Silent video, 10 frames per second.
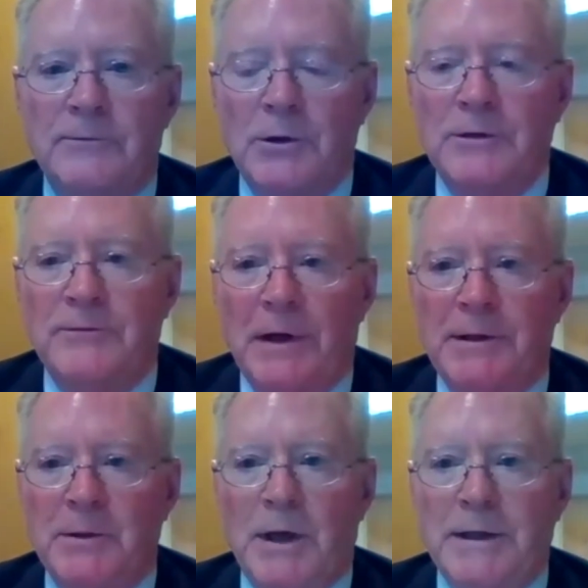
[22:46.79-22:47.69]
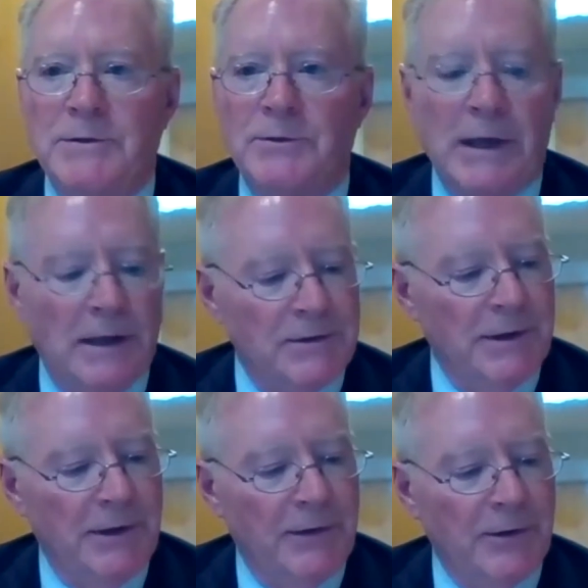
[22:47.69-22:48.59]
fully funded by
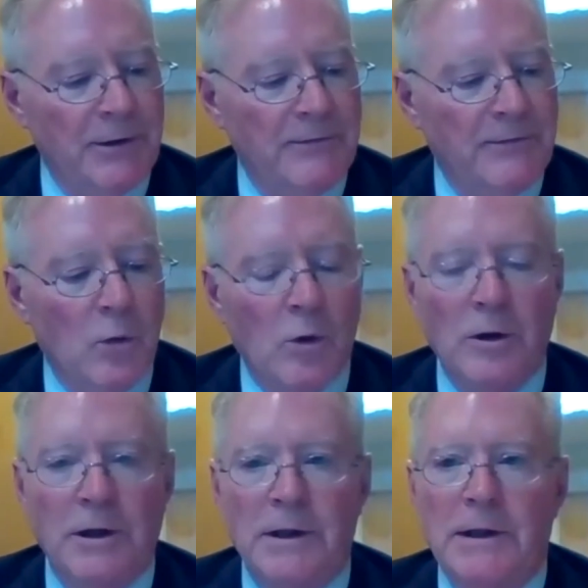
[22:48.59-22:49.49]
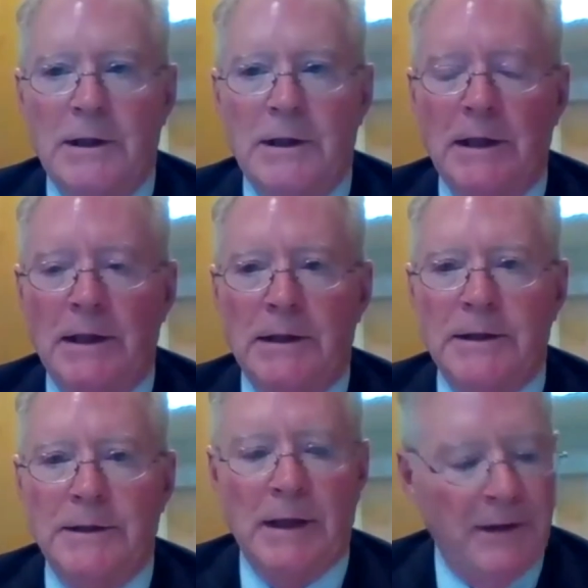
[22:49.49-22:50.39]
2034,
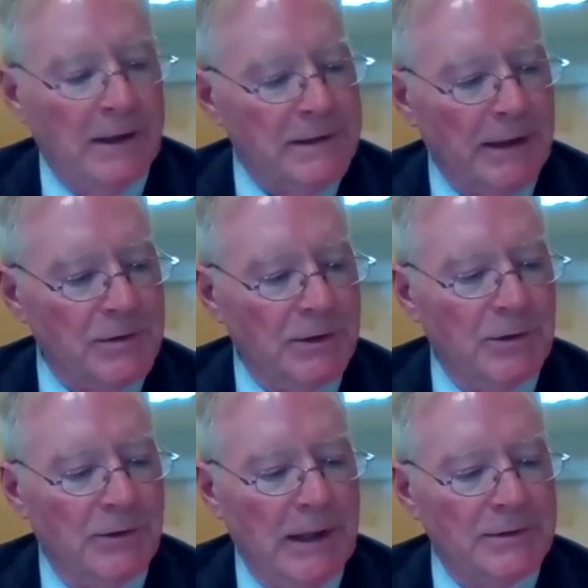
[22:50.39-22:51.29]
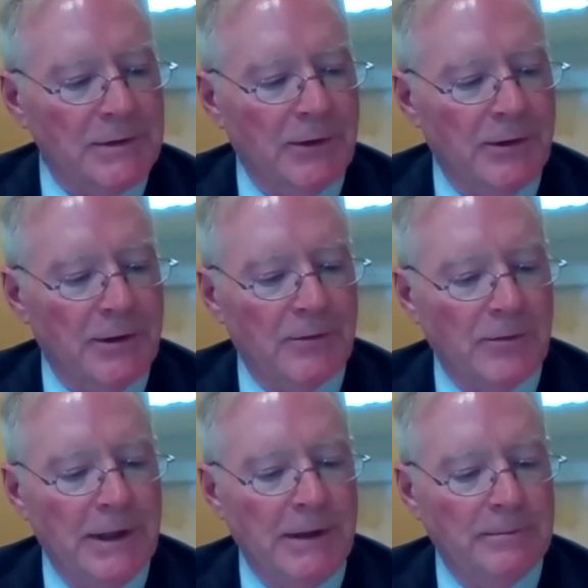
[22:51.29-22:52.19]
and I think it's actually
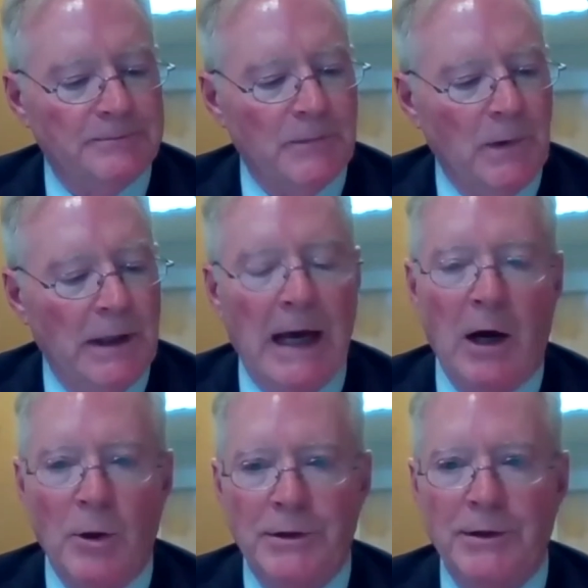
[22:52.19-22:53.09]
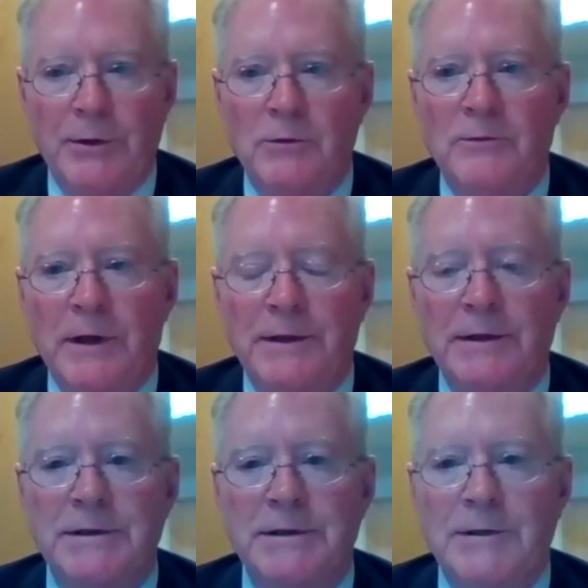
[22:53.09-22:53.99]
2033 now in the new
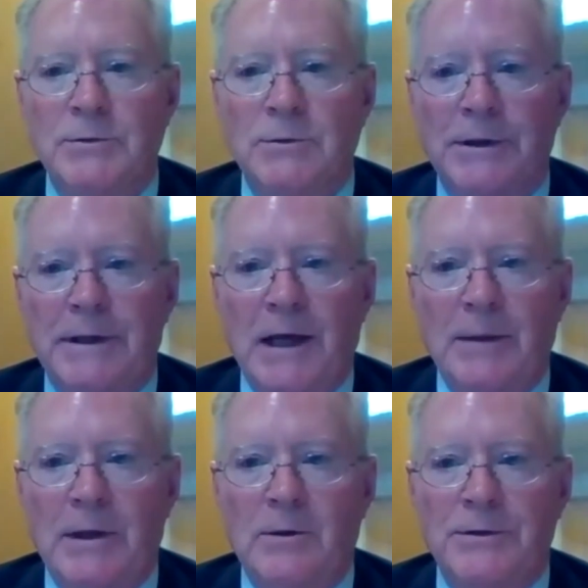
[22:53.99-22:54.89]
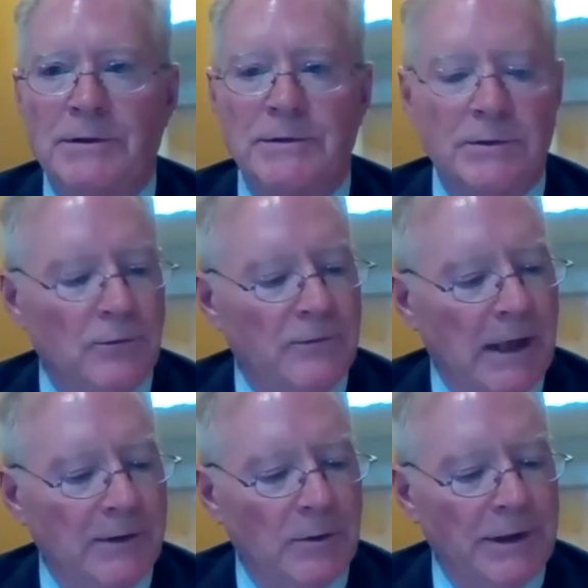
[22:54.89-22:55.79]
funding schedule that came out with this new
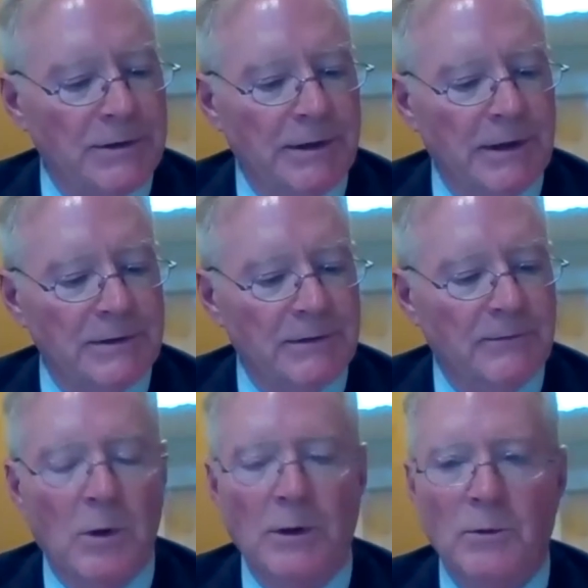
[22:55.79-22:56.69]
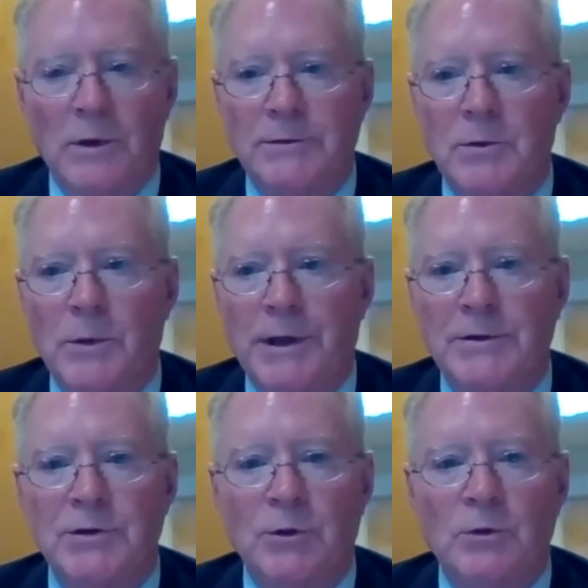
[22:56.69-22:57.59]
valuation as of
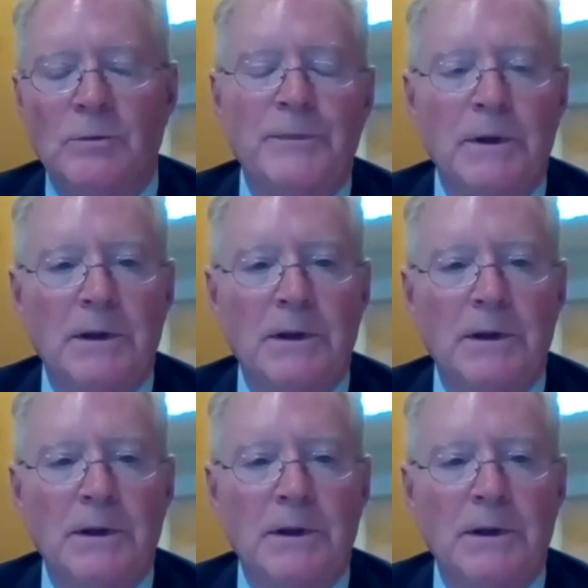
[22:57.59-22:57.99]
1/1/22.